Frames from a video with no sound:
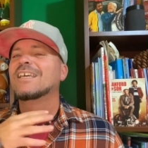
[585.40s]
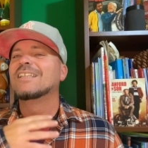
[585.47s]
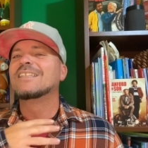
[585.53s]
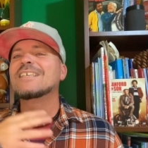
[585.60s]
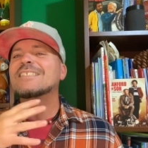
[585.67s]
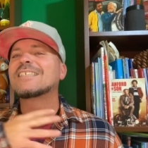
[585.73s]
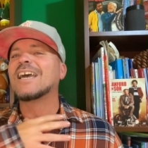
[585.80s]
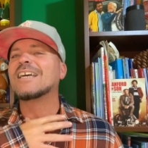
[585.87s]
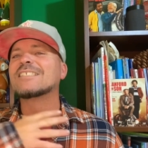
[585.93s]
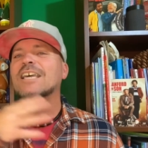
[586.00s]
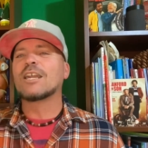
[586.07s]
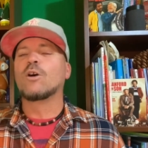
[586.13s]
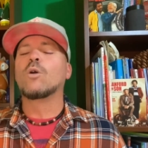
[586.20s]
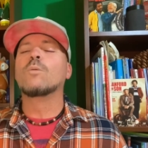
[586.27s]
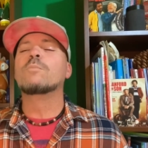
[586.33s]
This guy's
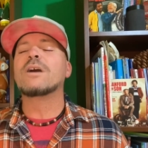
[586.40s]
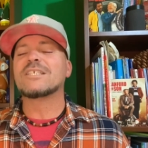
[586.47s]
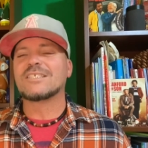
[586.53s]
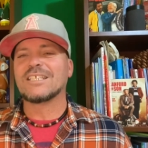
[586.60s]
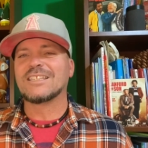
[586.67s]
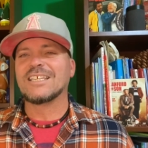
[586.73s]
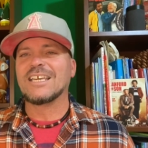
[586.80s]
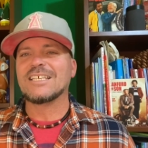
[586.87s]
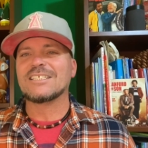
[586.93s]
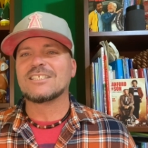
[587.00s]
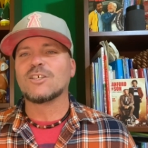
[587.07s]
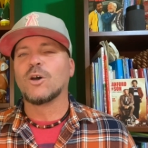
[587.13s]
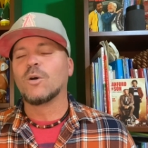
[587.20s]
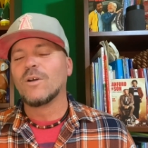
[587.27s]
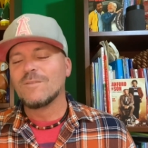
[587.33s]
got a whole mess of things.
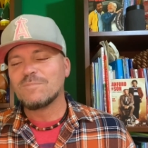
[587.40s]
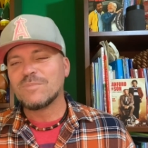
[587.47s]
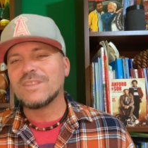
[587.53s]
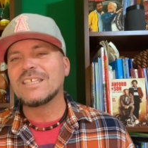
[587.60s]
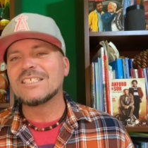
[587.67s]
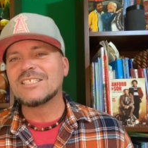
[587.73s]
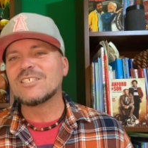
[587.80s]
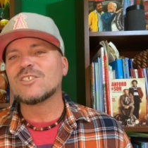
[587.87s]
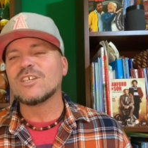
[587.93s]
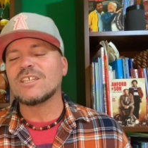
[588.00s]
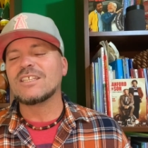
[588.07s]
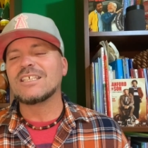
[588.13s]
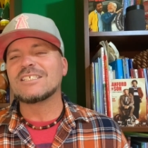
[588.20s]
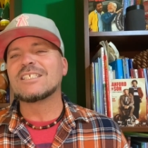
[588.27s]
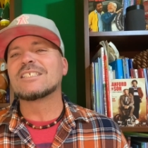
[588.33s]
So this is a,
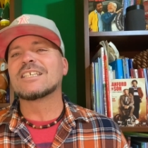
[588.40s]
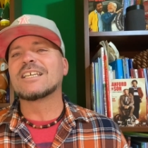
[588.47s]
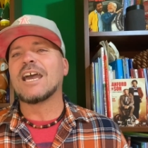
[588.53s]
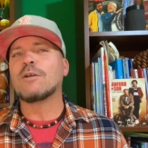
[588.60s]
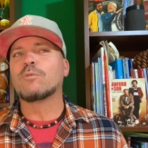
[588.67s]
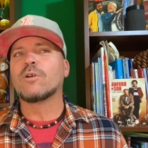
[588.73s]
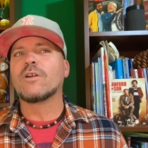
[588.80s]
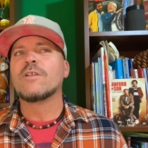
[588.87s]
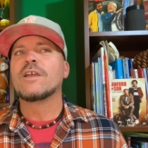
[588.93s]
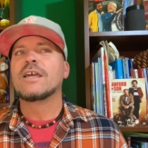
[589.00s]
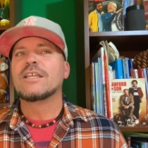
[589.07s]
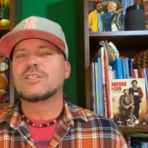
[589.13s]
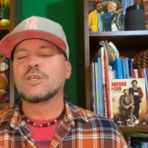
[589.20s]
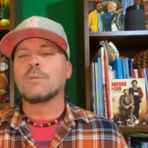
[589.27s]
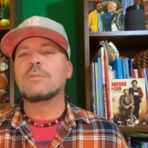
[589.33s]
this is a guy where,
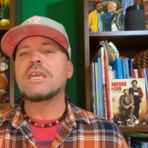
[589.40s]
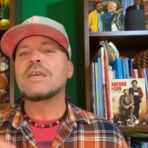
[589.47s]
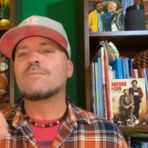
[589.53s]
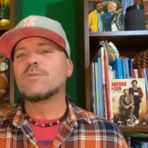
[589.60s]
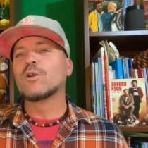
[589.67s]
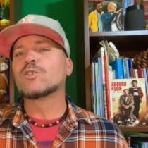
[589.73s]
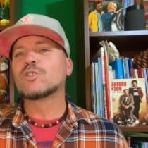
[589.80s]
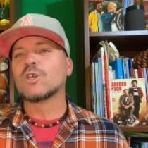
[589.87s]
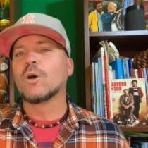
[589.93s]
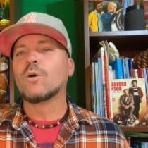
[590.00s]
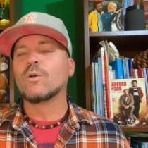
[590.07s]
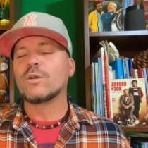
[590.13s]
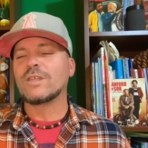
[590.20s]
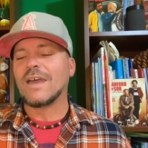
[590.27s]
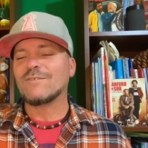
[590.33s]
to me, if you're
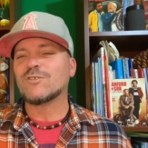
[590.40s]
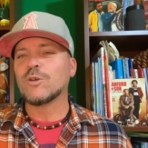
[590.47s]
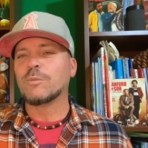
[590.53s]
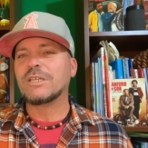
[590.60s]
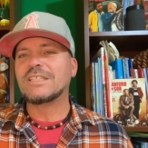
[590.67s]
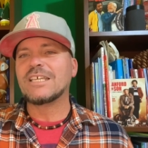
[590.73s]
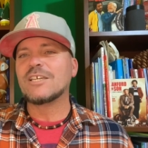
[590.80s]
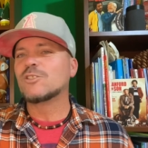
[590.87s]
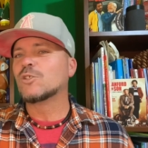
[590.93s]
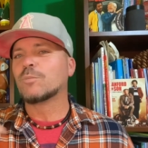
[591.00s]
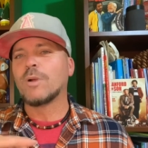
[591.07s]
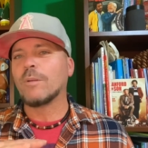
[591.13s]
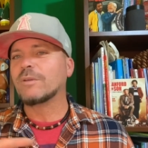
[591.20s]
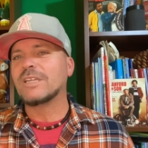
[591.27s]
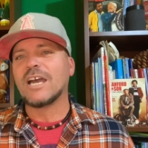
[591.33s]
so have so many things, you're
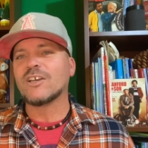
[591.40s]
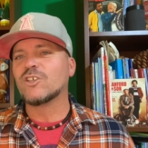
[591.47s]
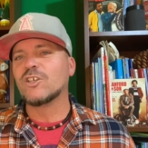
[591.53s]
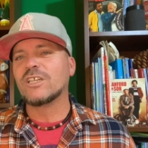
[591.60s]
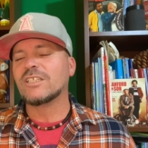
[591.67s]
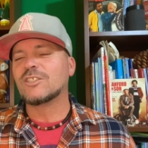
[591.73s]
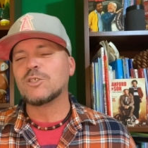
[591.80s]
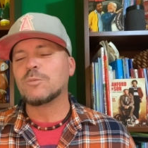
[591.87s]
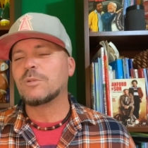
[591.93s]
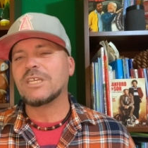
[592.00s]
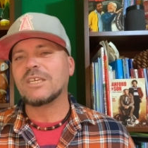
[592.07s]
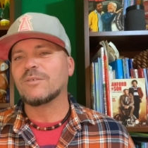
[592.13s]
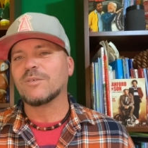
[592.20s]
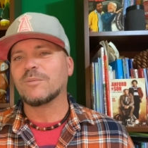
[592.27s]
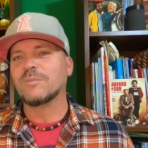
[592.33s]
probably not good at too
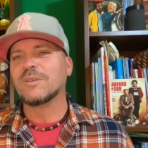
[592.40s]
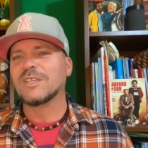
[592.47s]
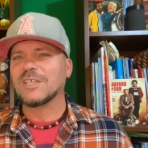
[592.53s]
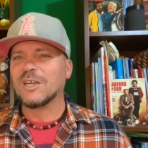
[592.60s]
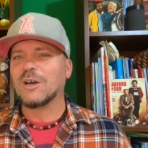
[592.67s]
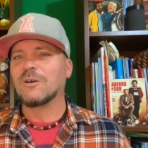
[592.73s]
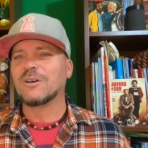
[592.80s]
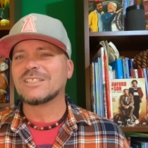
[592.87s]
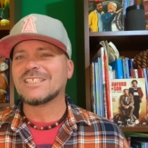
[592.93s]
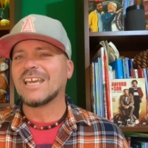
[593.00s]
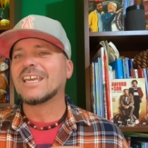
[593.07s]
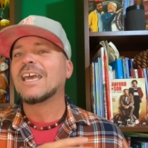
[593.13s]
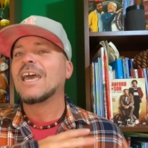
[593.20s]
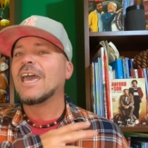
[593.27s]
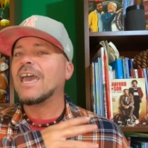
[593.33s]
many of them. You know, it's
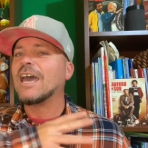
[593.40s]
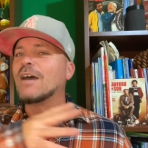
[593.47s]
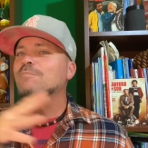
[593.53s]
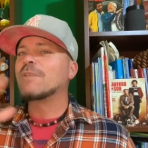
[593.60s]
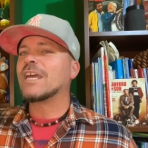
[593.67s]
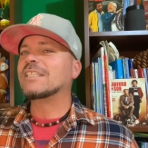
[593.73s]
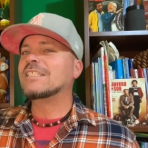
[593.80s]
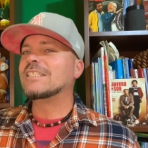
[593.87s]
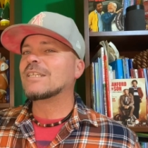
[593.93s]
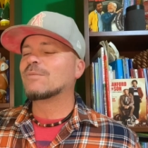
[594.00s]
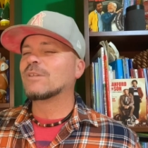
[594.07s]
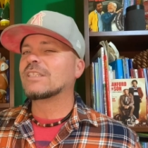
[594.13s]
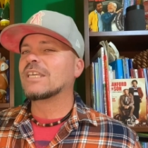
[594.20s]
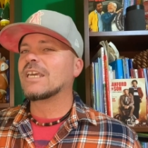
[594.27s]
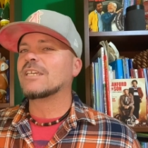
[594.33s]
like, hey, I'm nineteen
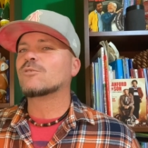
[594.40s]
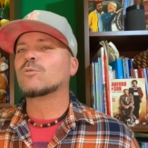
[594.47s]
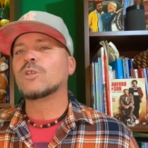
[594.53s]
different things.